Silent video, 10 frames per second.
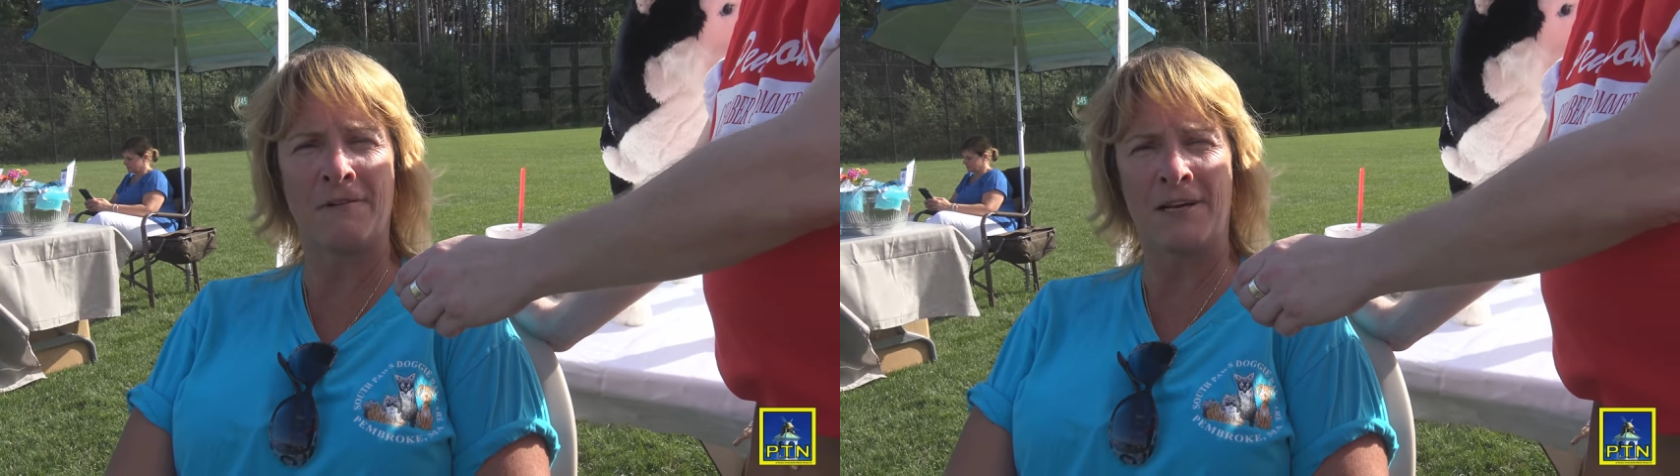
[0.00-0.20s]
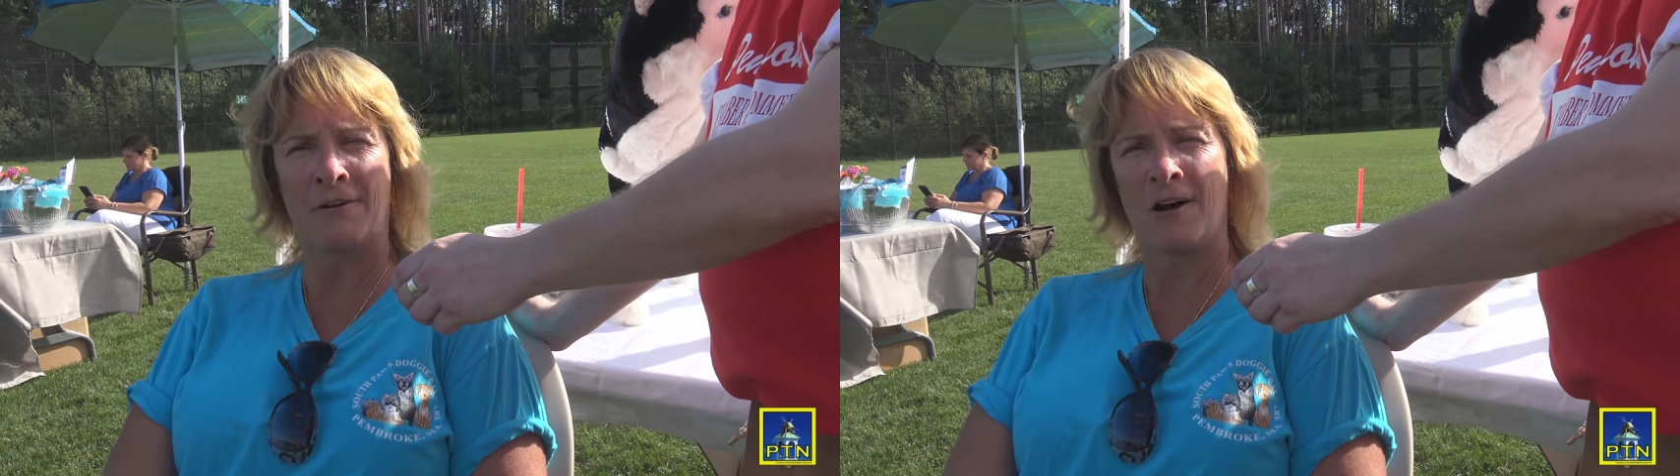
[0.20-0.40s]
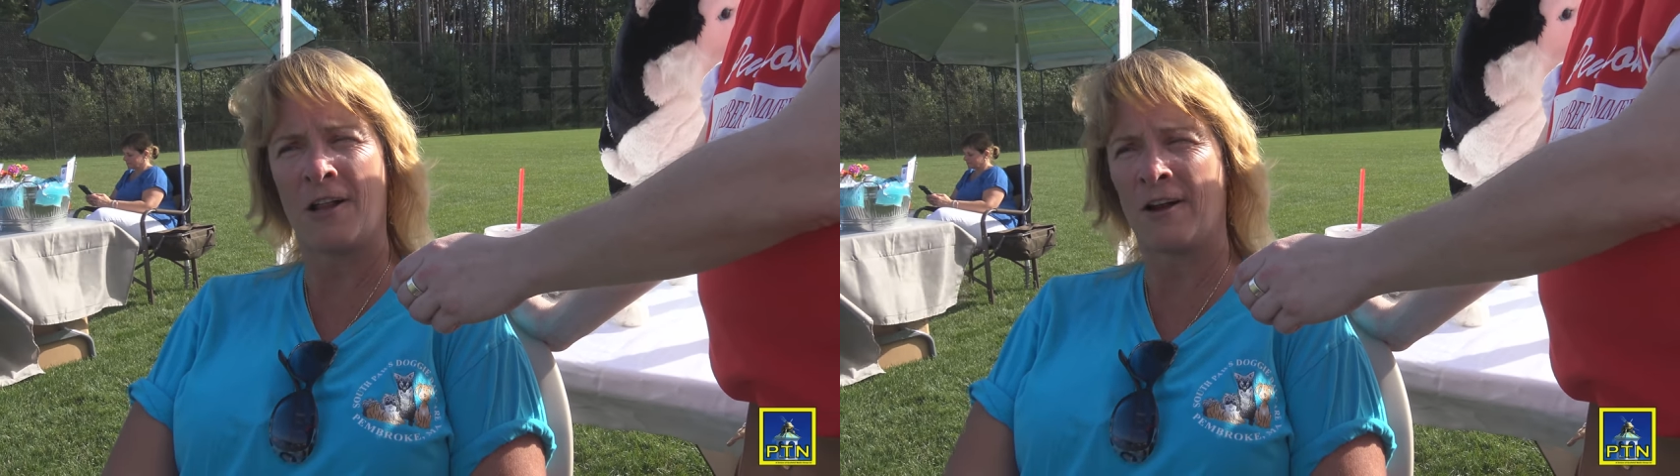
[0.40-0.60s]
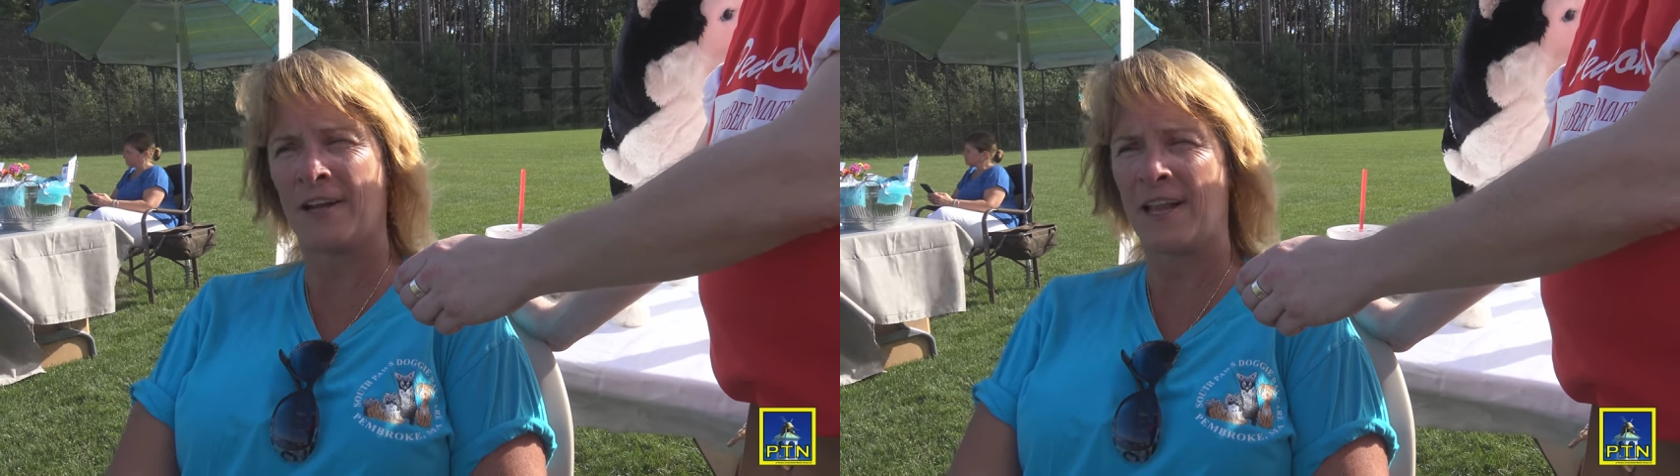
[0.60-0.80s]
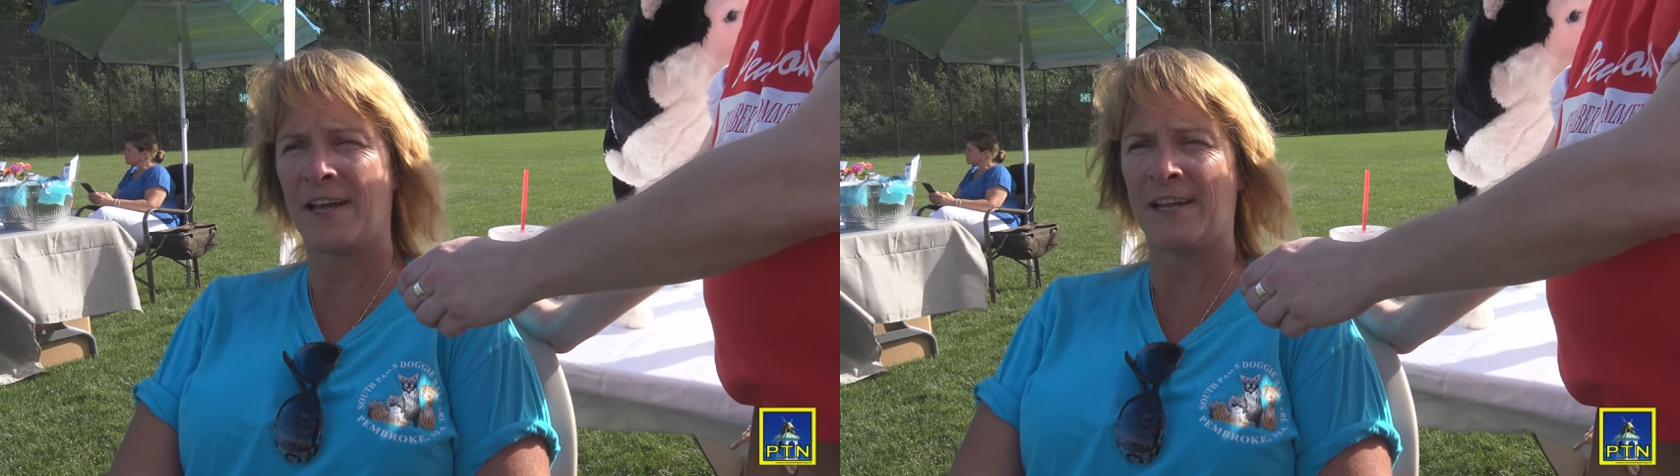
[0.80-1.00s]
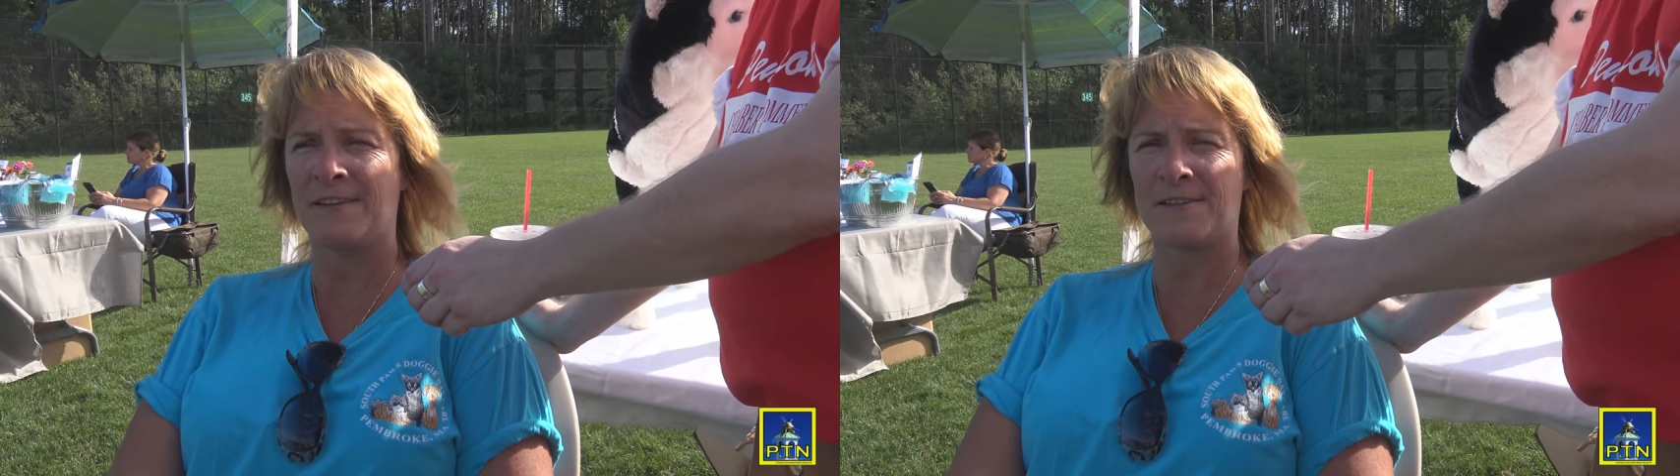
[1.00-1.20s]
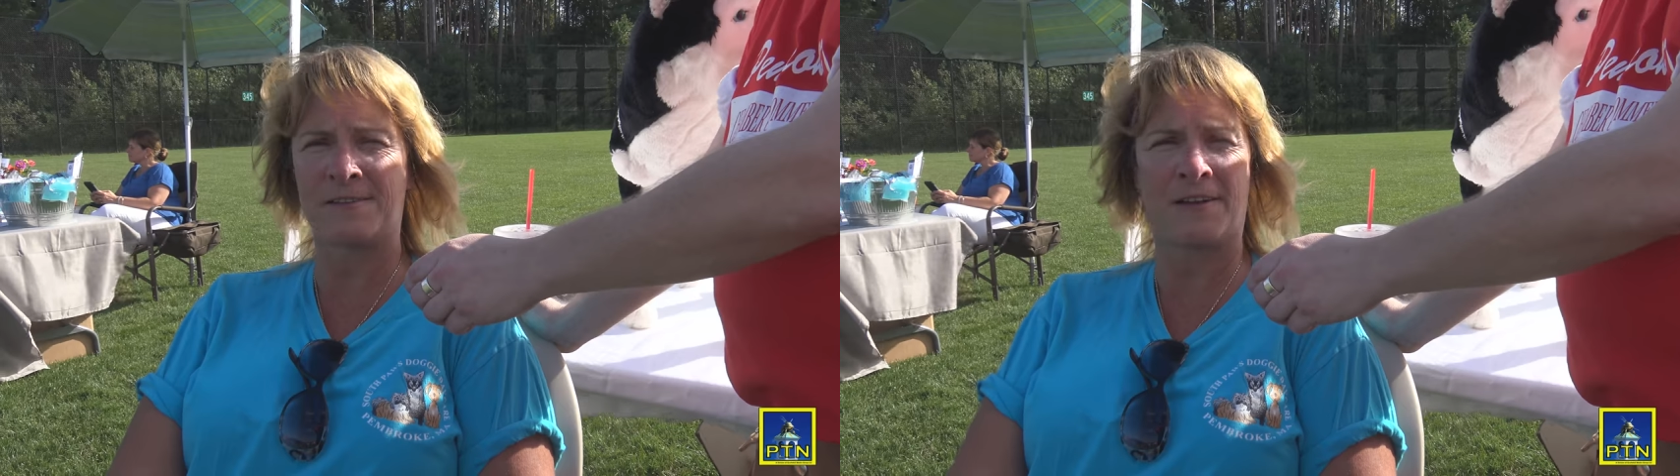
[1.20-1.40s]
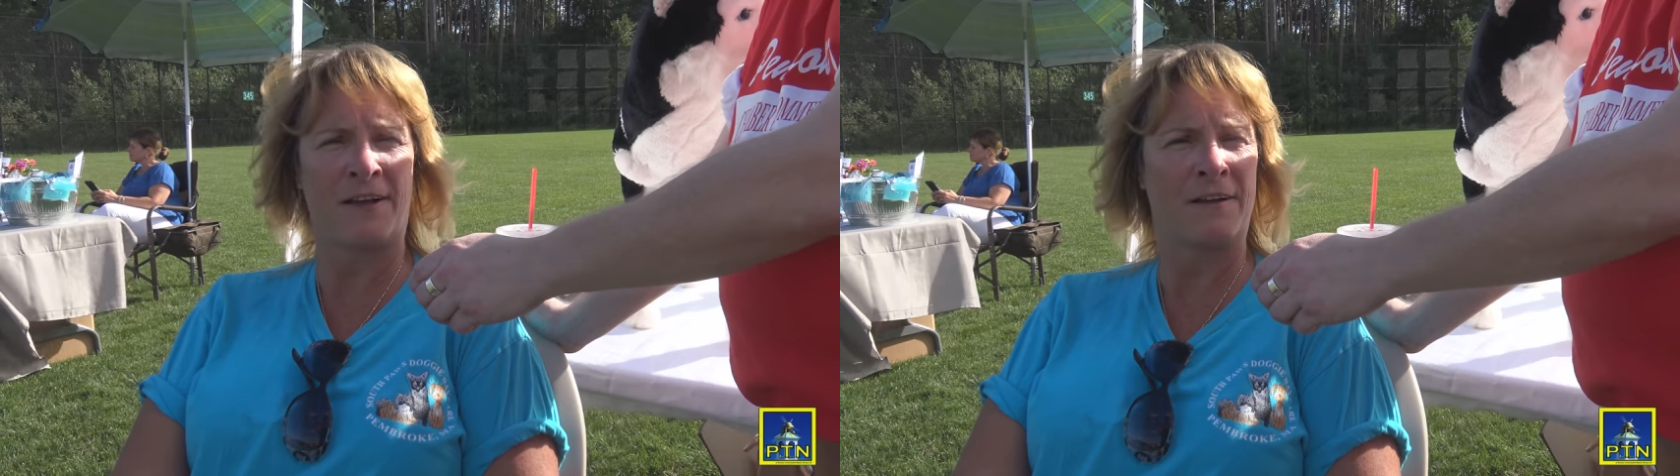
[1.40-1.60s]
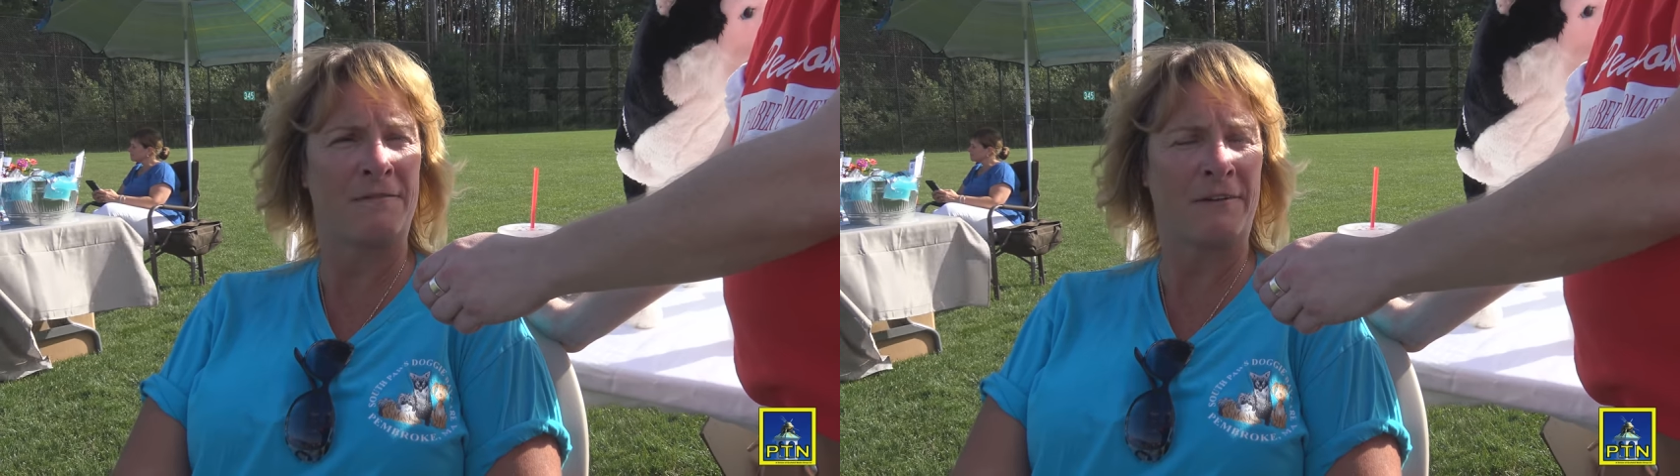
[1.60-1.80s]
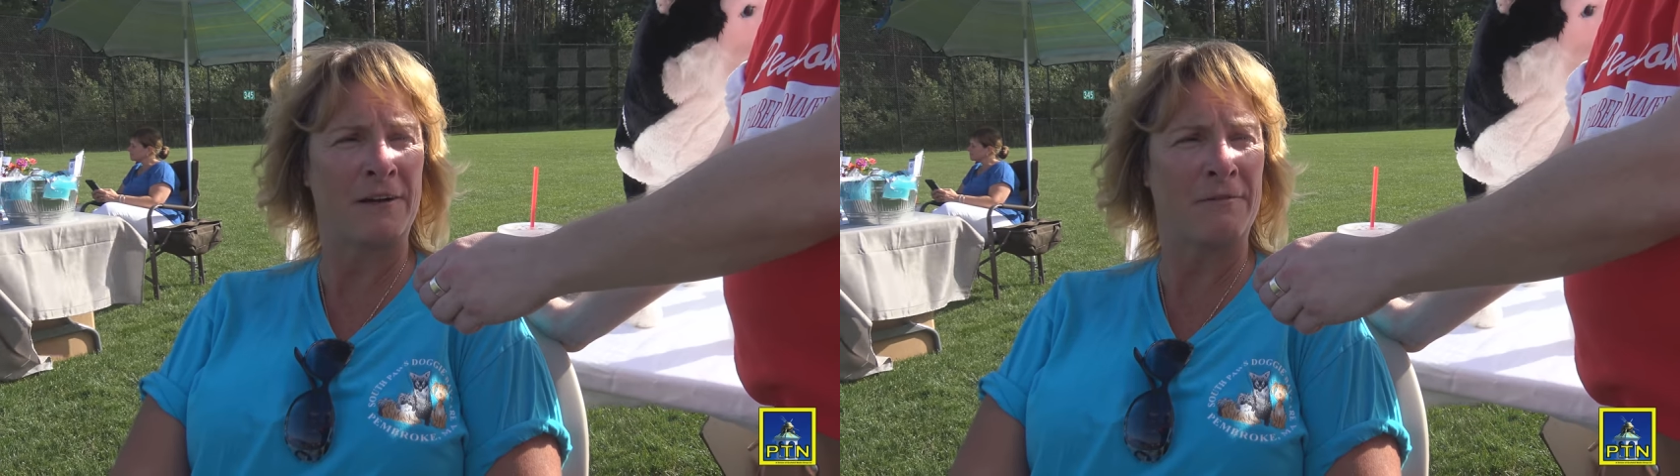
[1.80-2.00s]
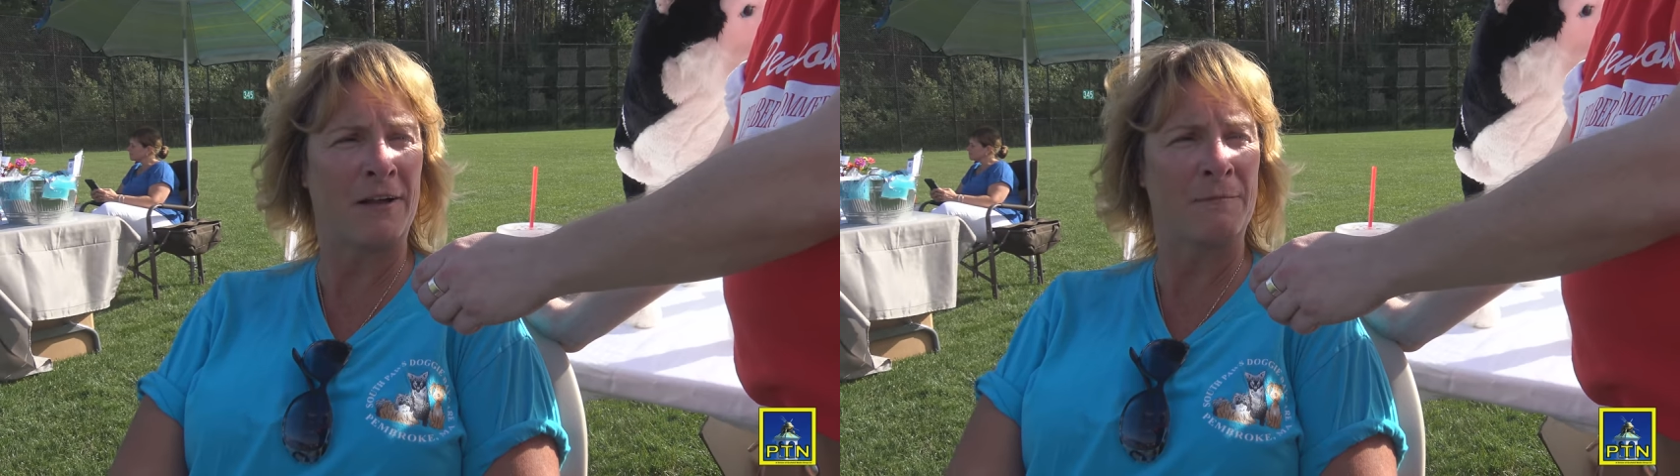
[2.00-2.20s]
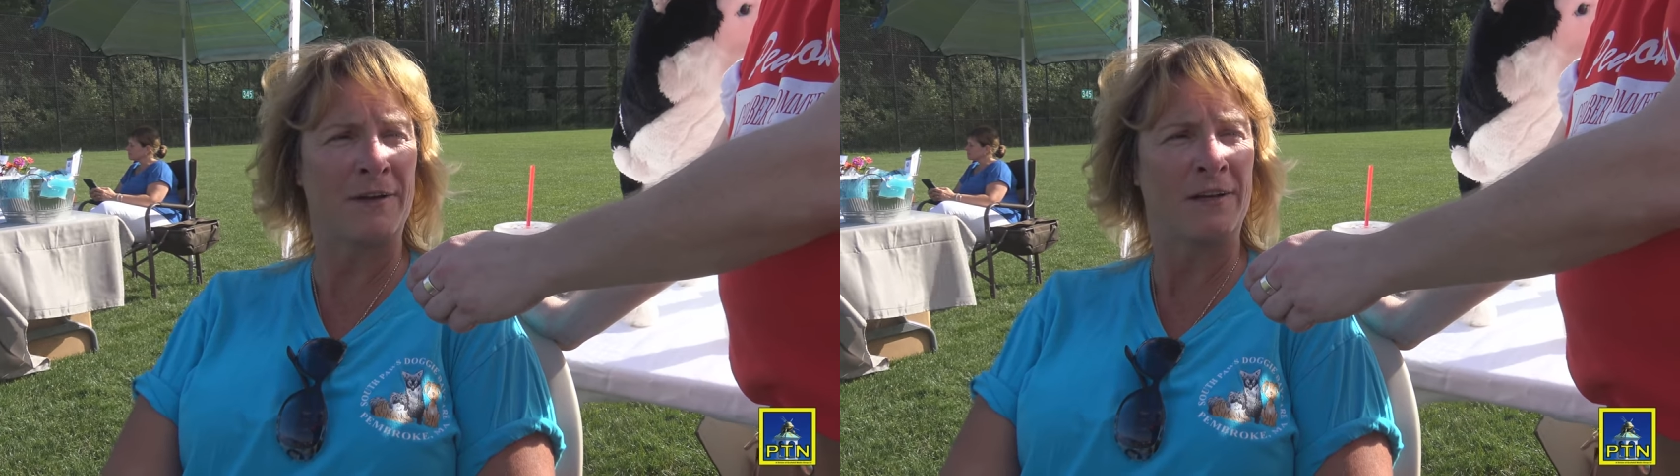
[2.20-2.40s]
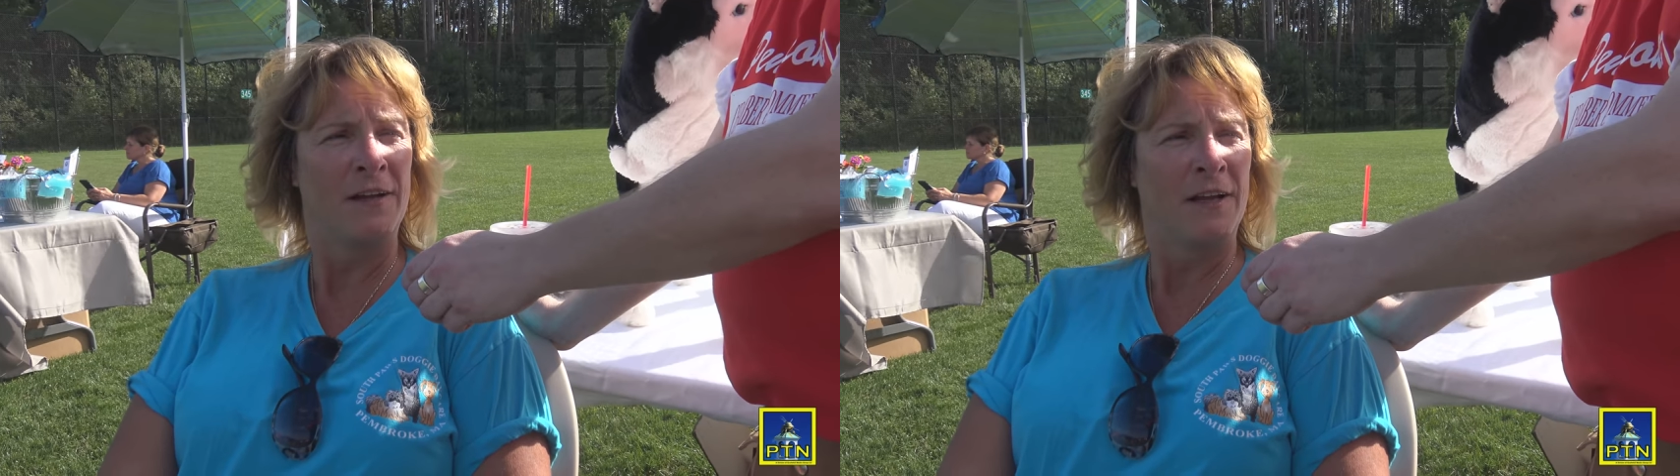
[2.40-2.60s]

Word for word: We know all our clients uh, very well. But